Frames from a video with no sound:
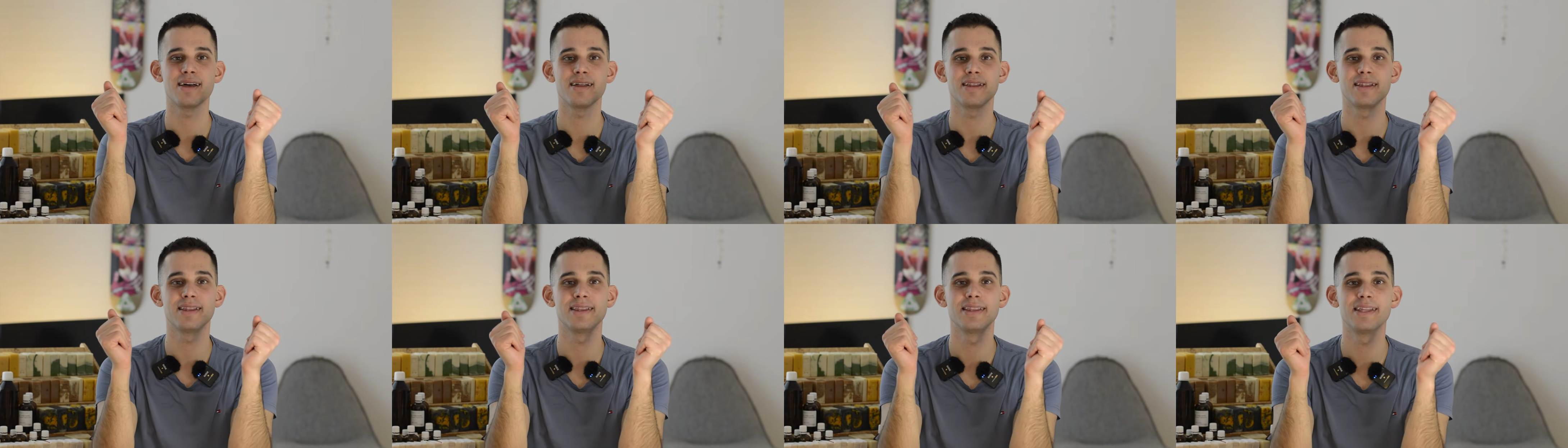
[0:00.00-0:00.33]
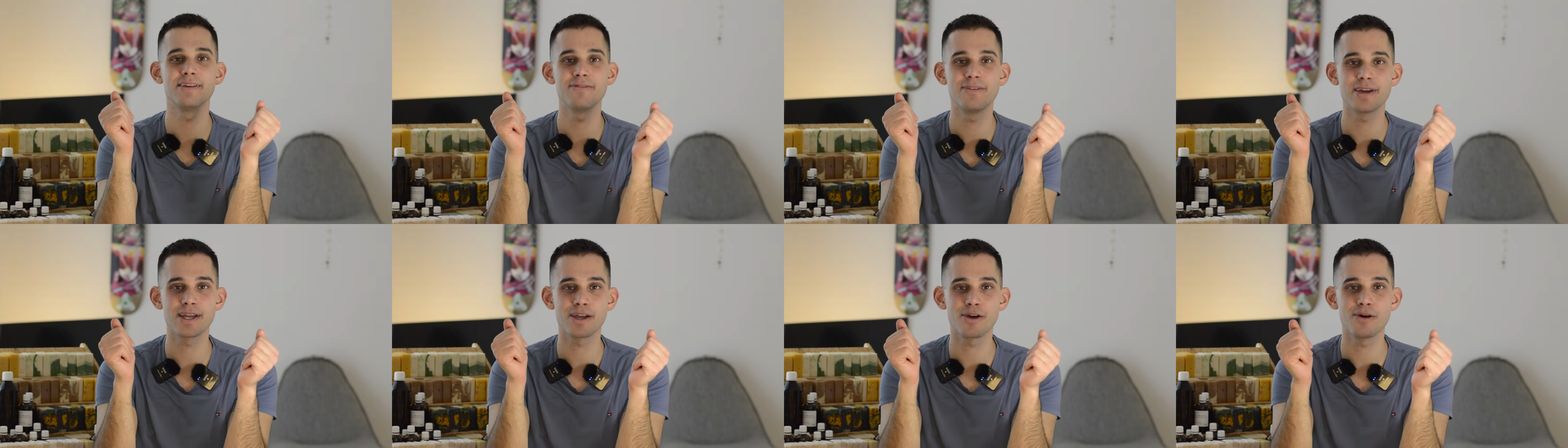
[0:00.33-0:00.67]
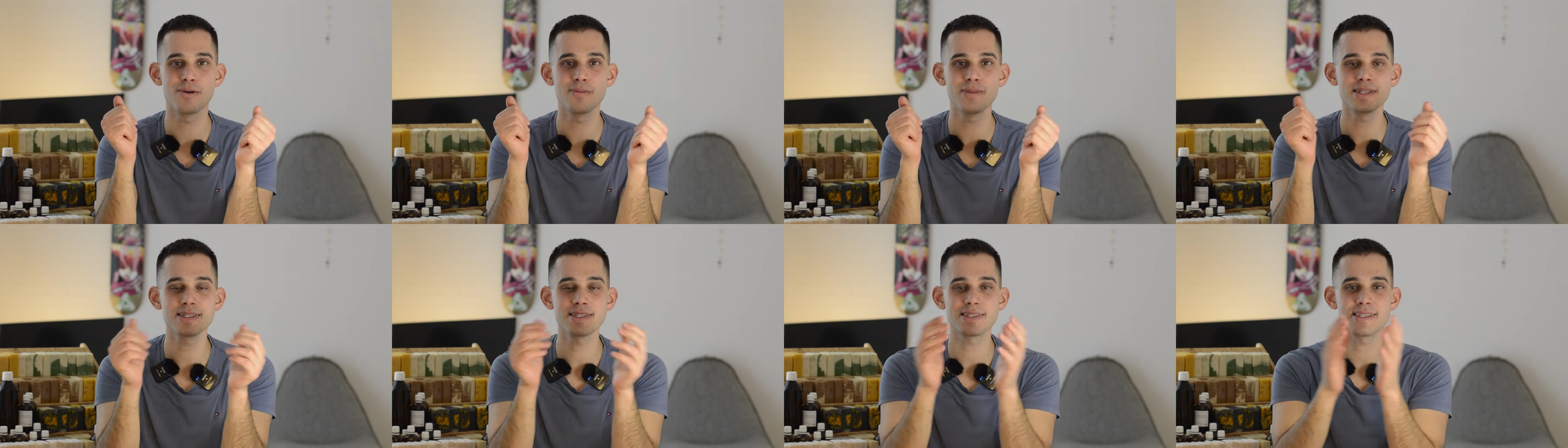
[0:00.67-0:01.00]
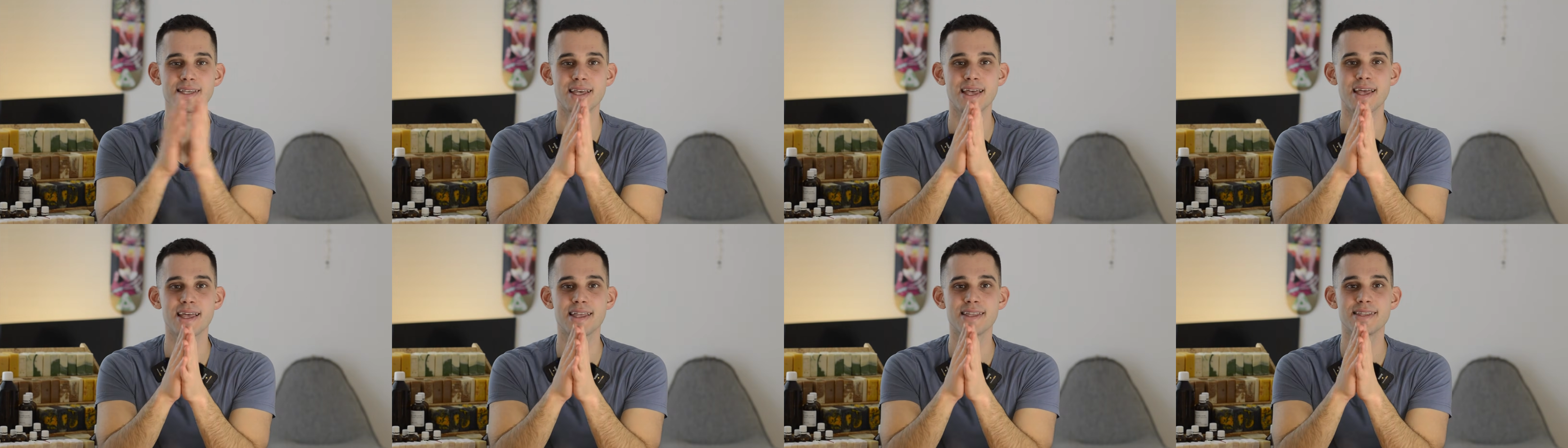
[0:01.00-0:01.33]
leave a comment
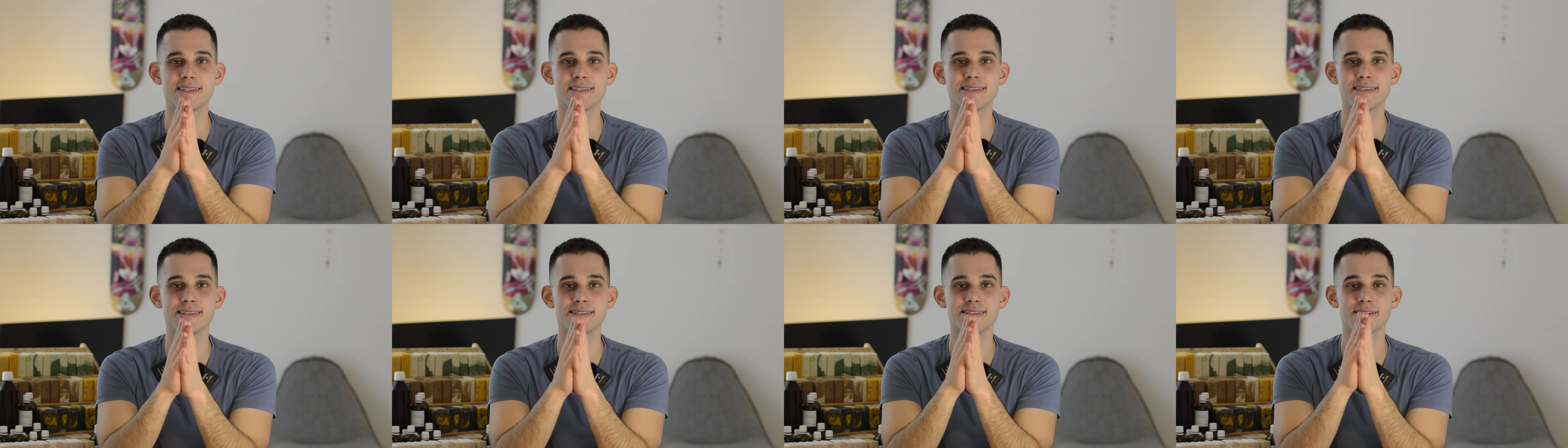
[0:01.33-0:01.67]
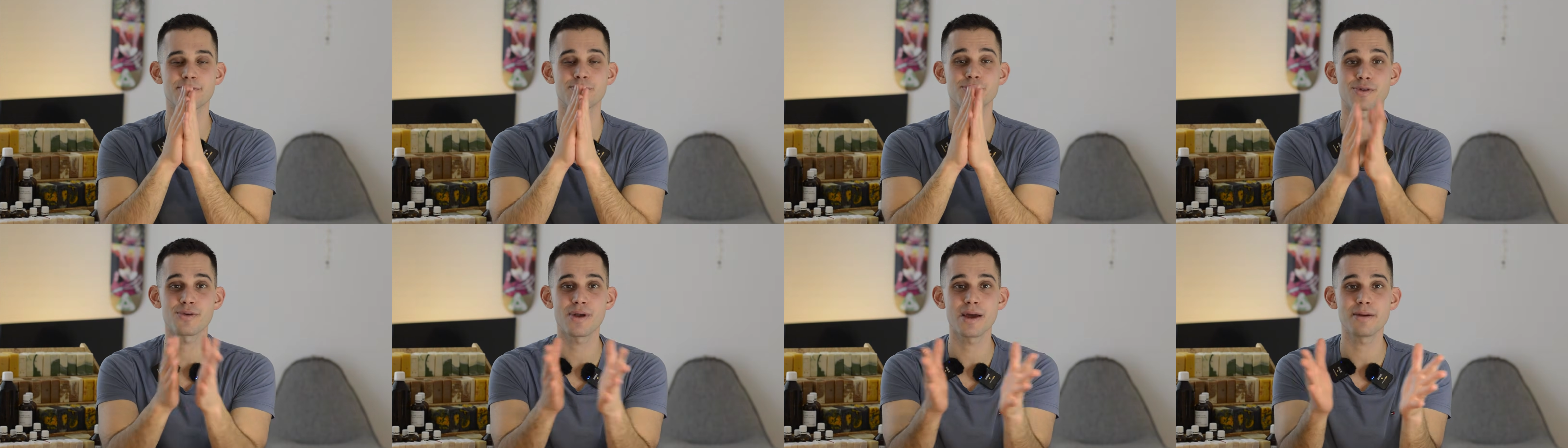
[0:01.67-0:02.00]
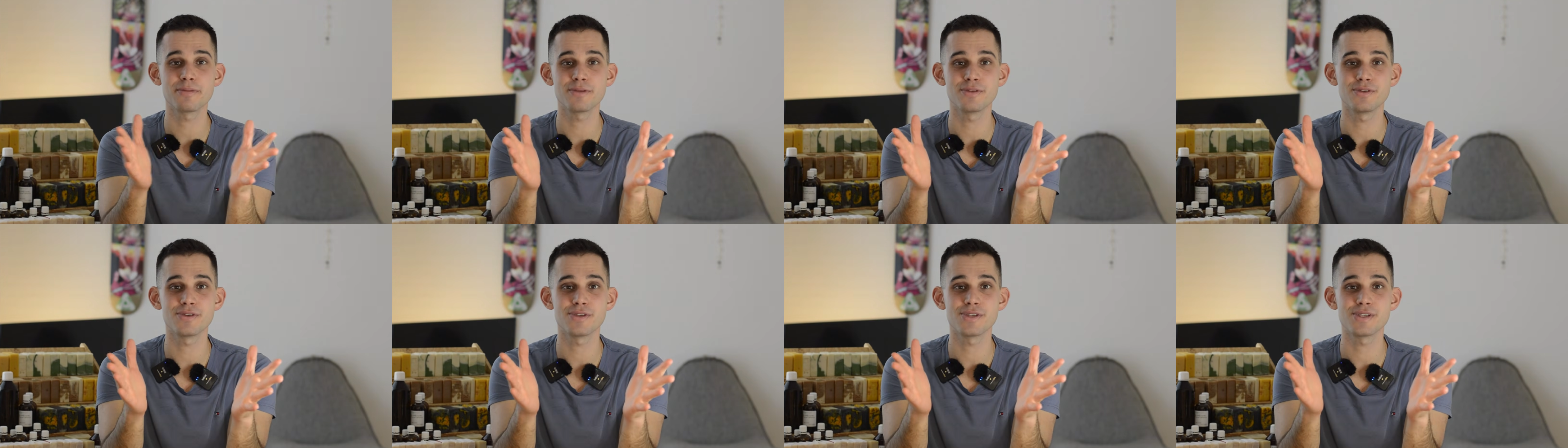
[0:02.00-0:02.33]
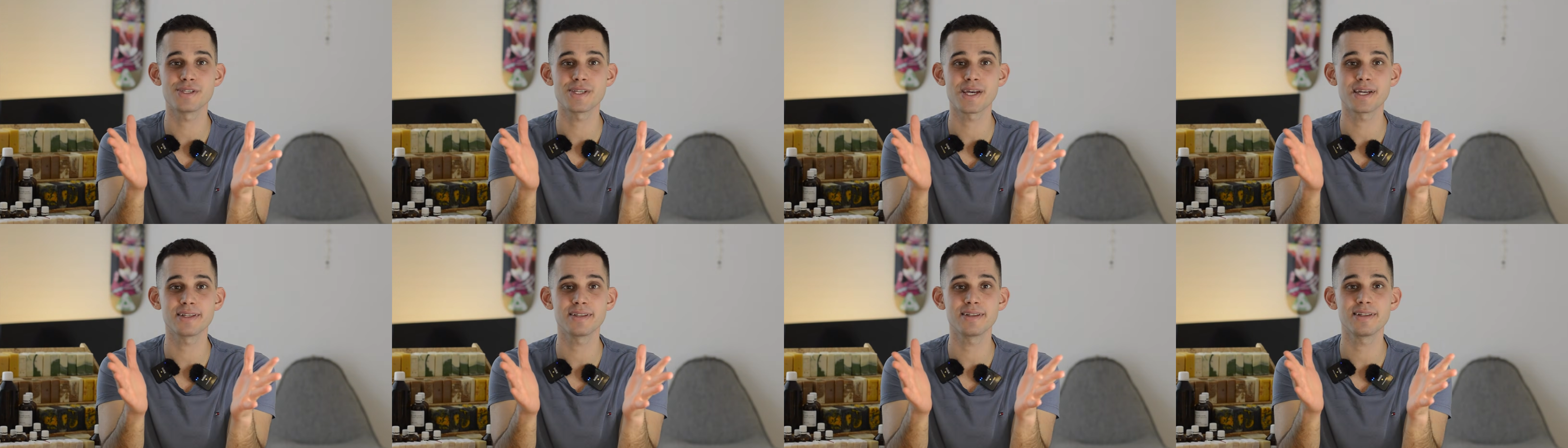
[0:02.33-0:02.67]
and subscribe to this
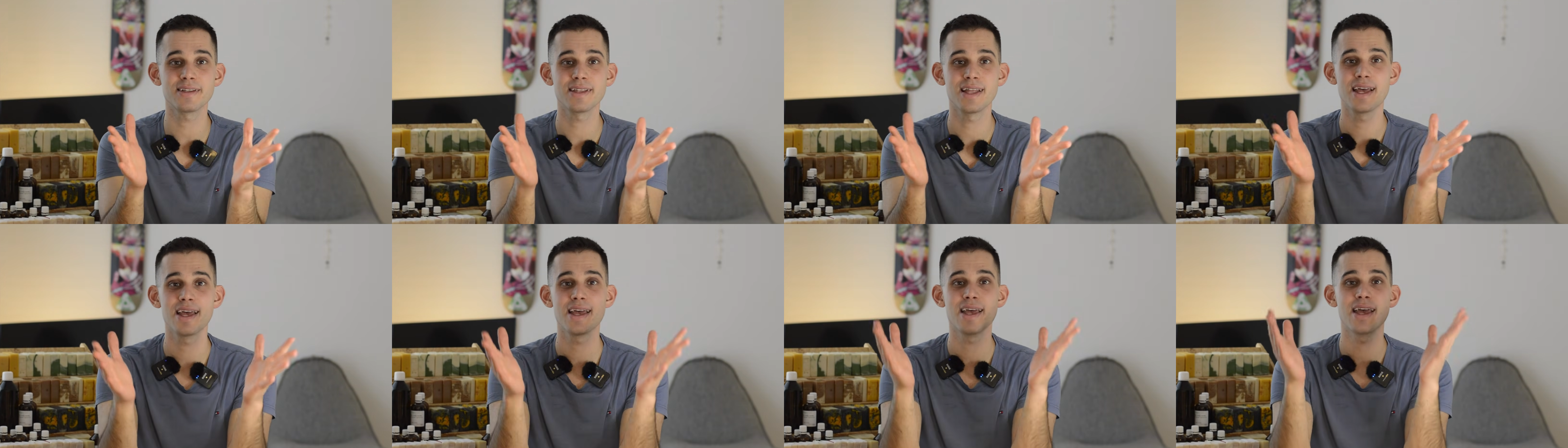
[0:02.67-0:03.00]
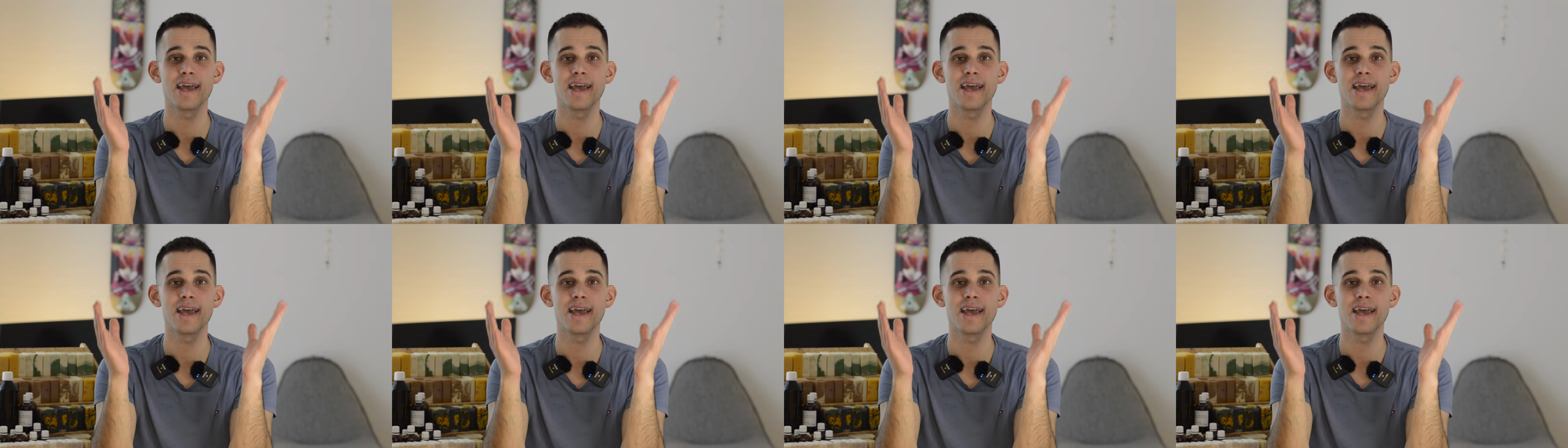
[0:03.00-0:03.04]
channel.